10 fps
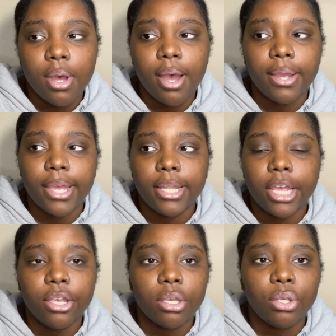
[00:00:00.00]
again
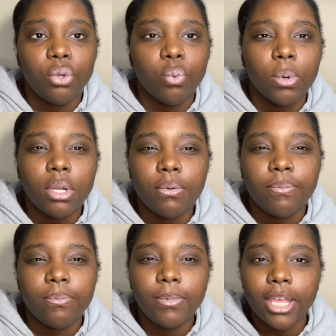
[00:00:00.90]
like you want
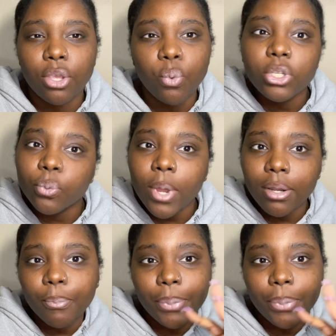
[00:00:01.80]
to like you just want